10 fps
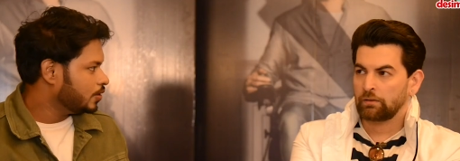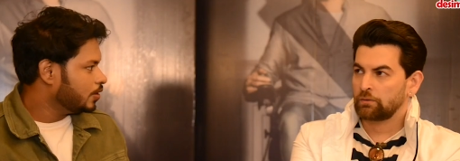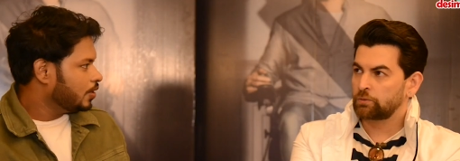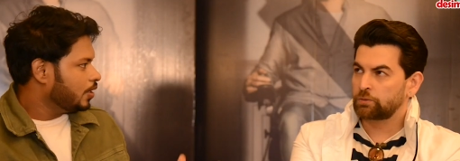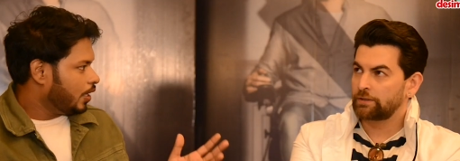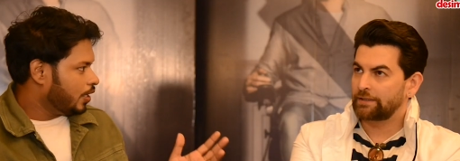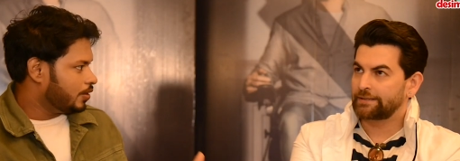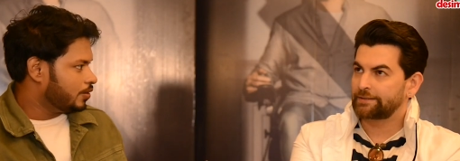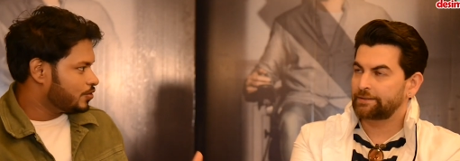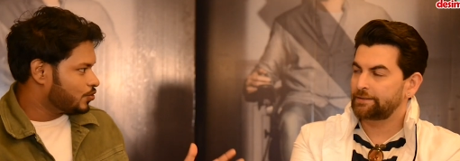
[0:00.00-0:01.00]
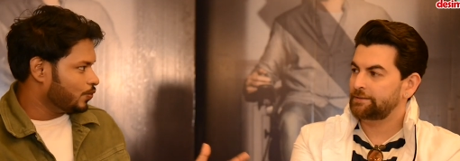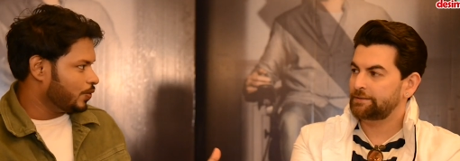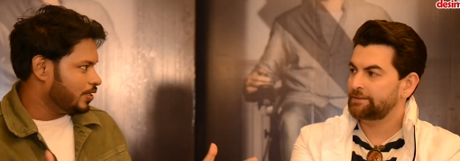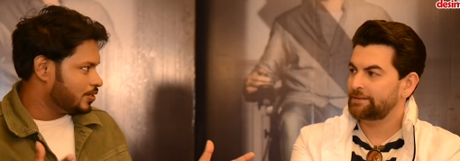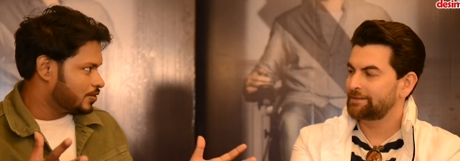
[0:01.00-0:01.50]
Speaker 1: Ooh, yeah. Um,
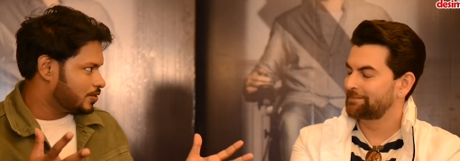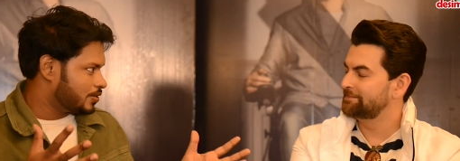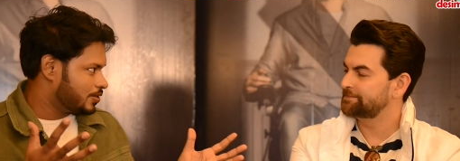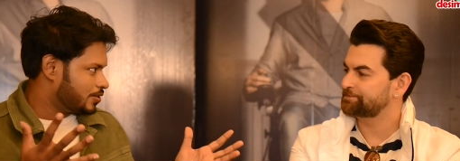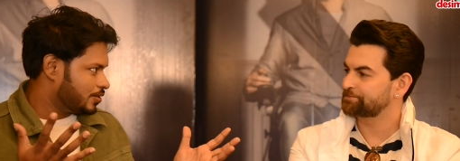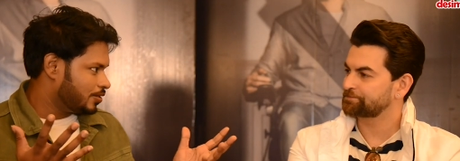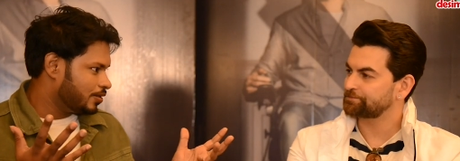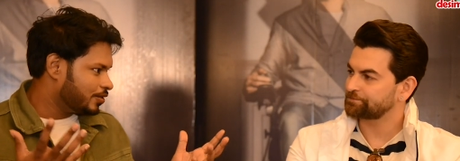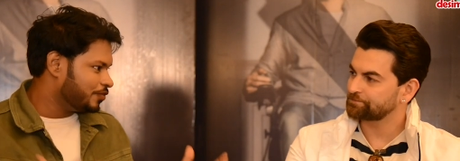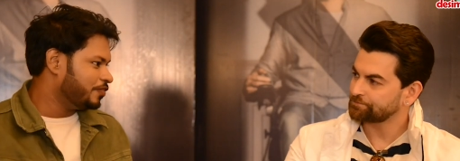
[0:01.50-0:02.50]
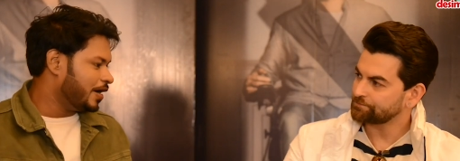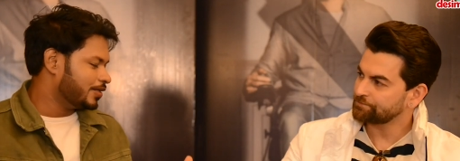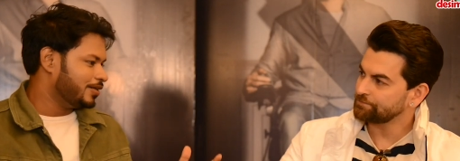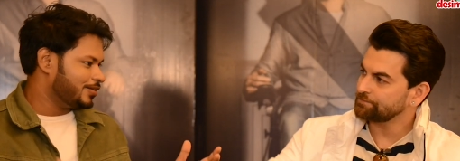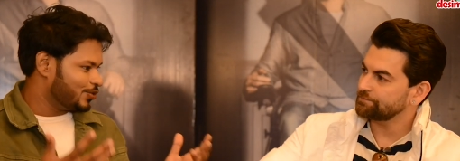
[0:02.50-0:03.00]
so is the
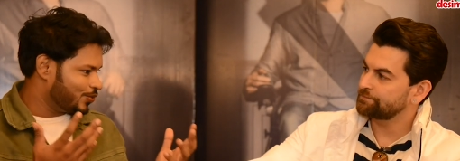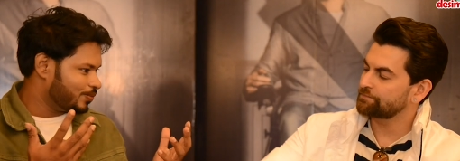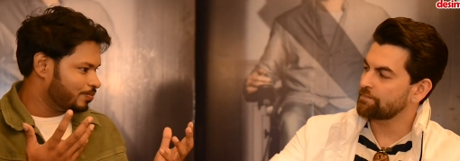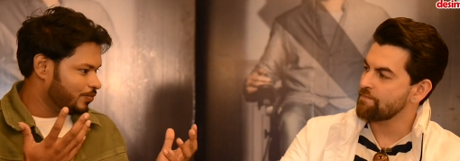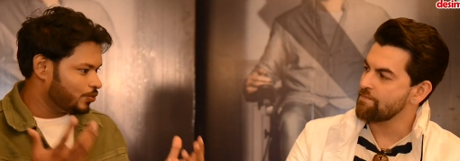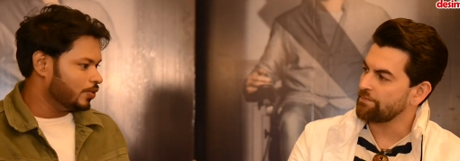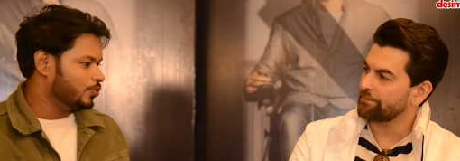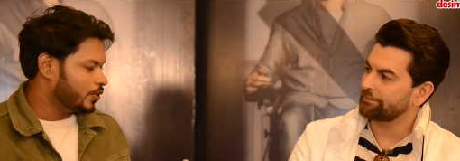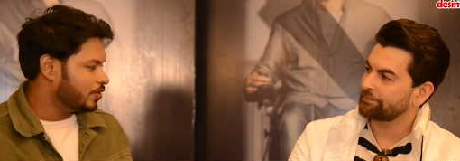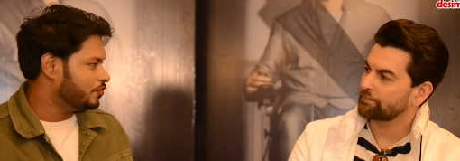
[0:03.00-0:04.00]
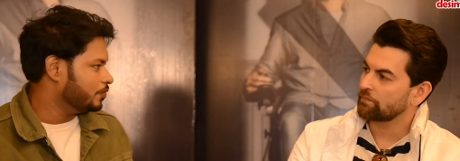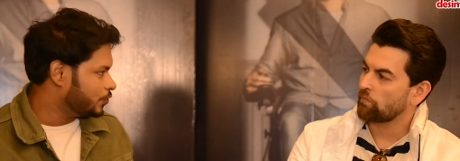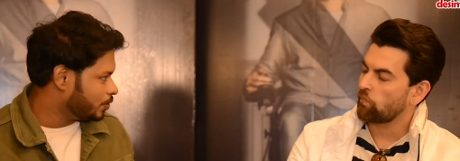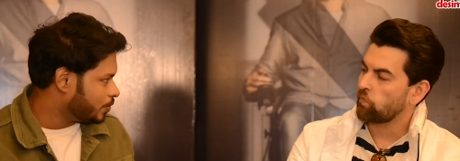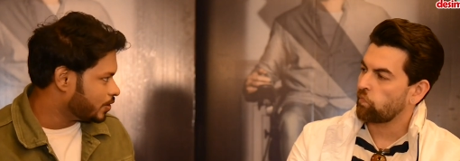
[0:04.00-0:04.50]
fact that you know you are doing a film
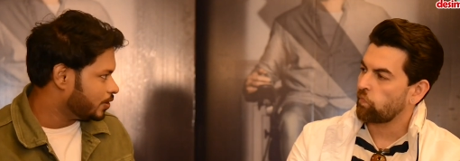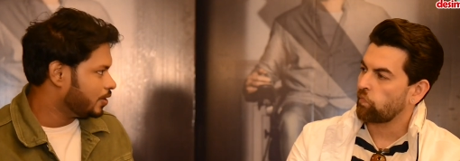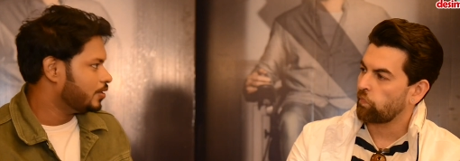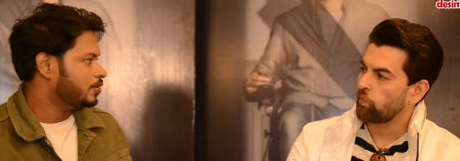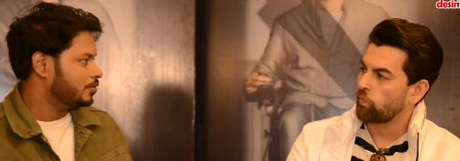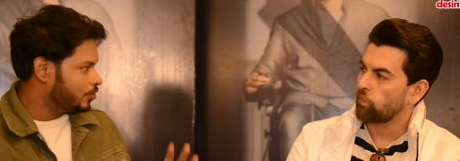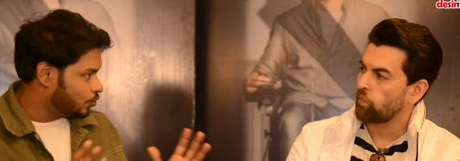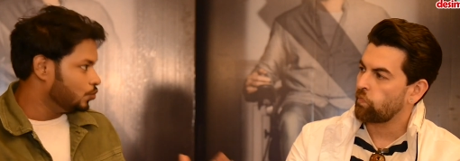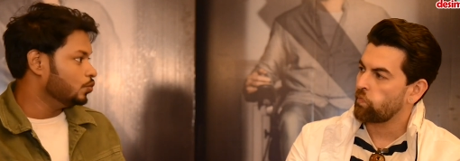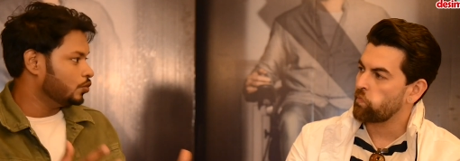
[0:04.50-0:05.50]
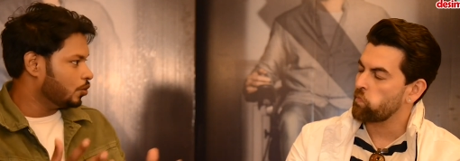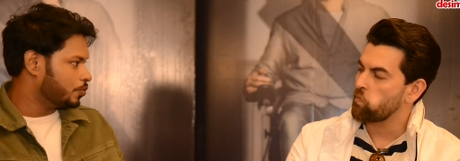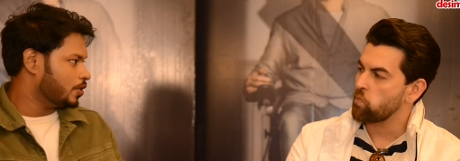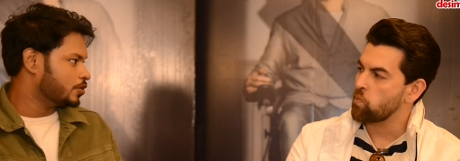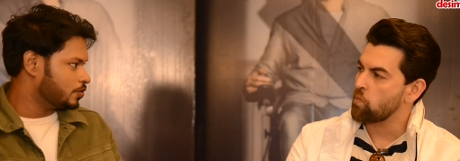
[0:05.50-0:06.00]
with your brother and you your
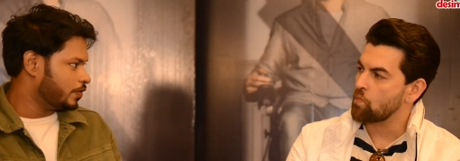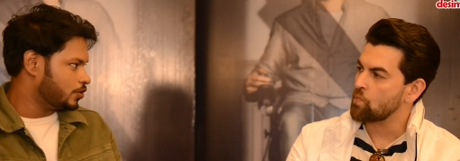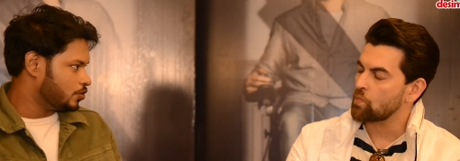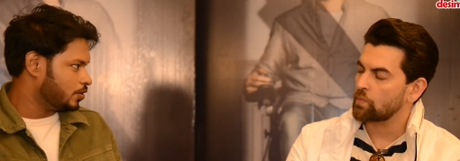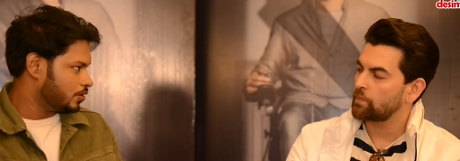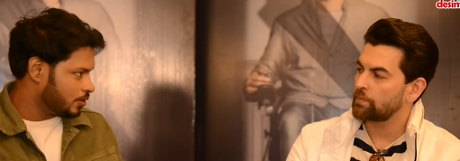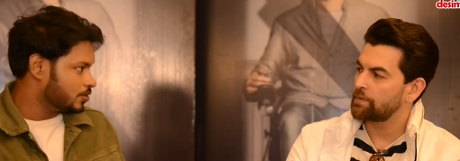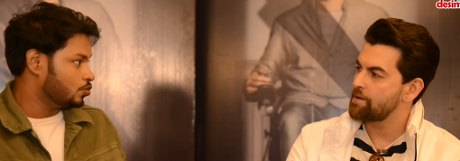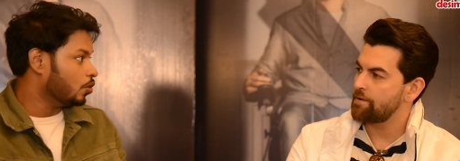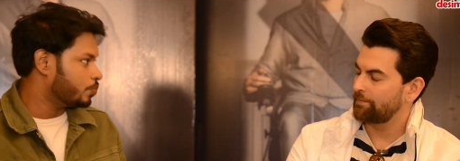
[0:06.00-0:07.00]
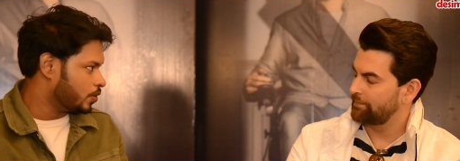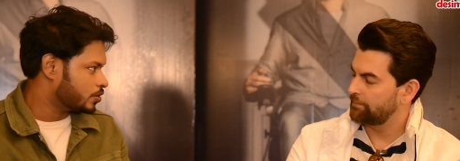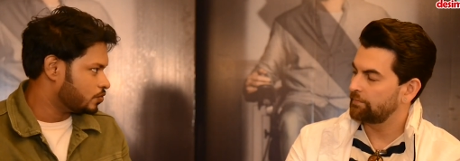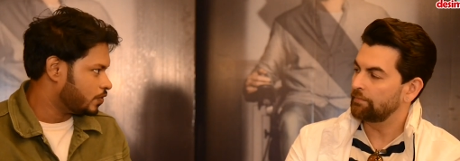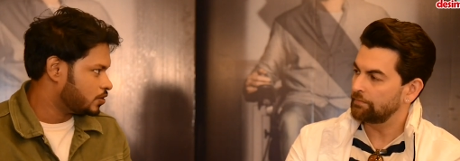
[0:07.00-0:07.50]
production venture this is your
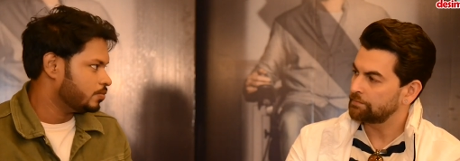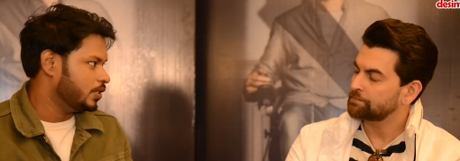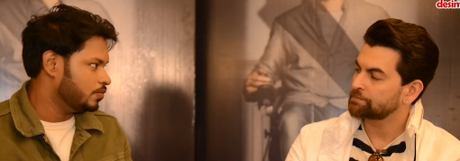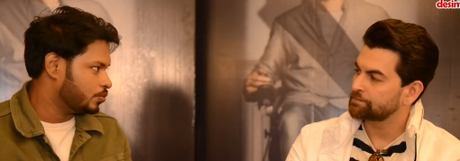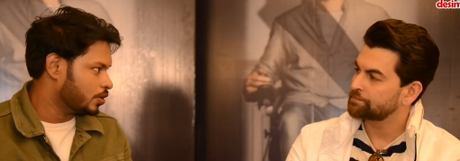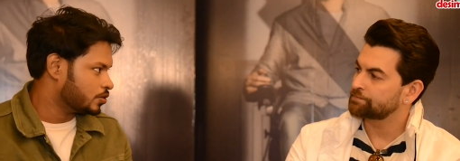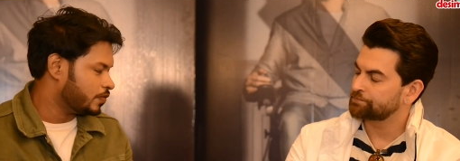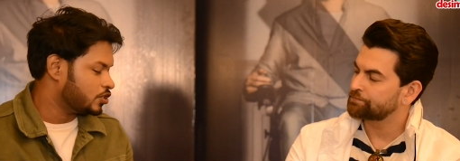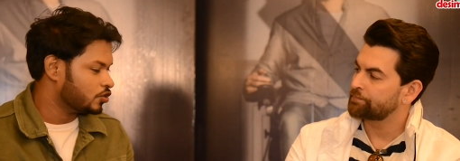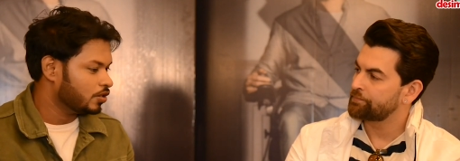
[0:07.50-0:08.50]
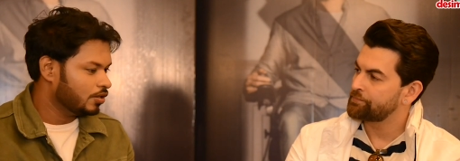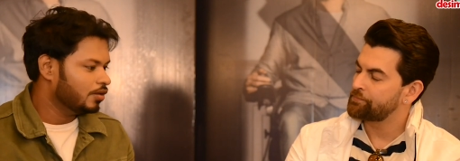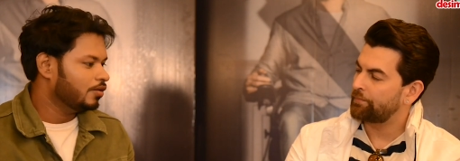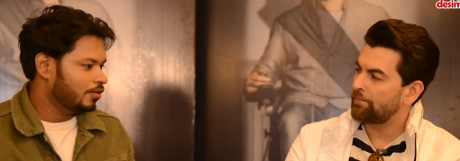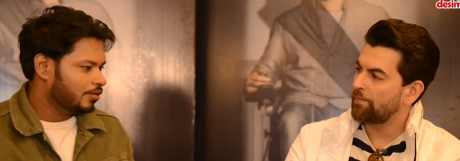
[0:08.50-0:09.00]
production venture Miran production venture
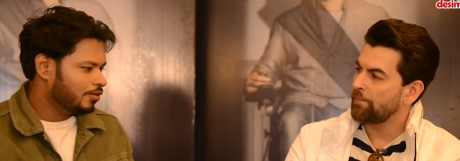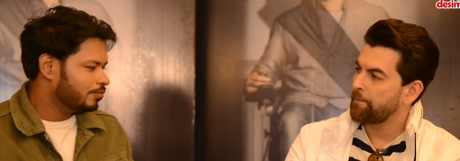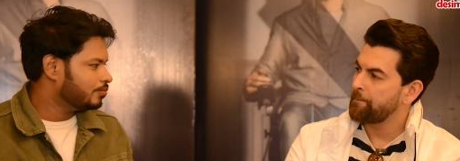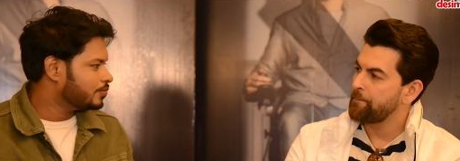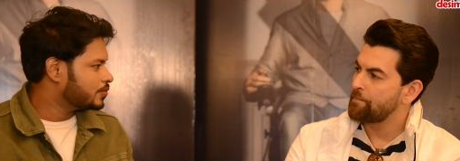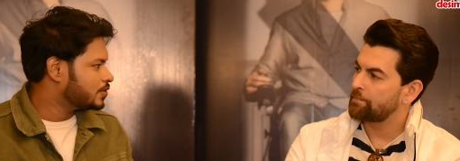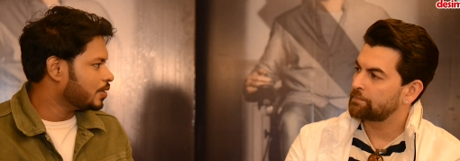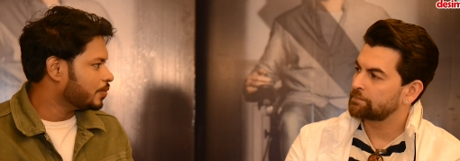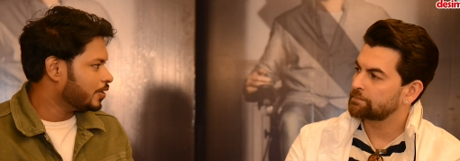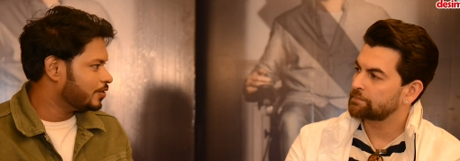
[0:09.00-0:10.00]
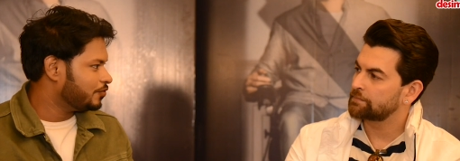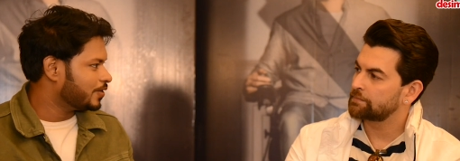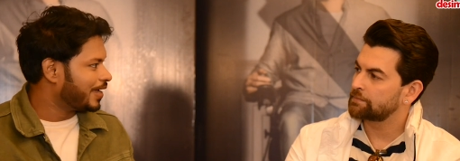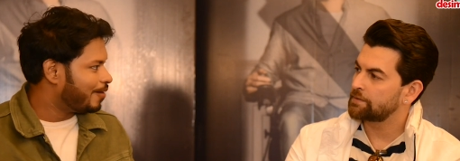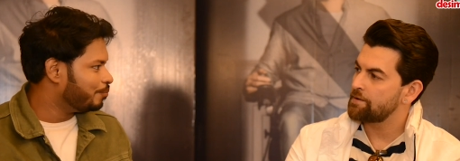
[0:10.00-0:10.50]
some kind of a
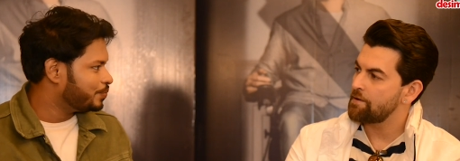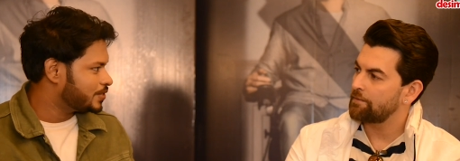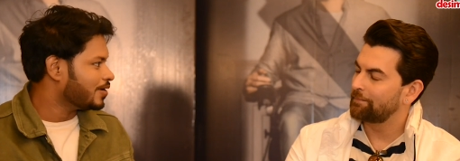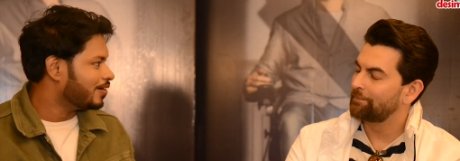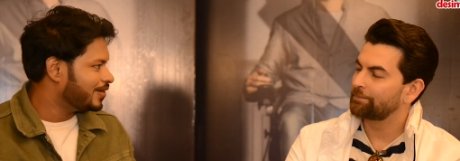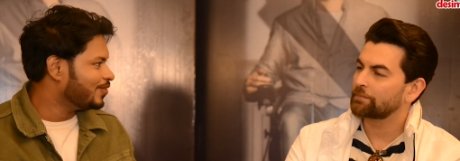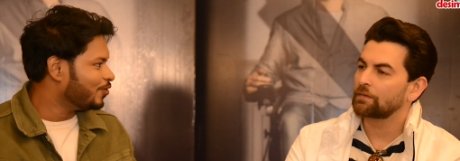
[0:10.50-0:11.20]
camp starting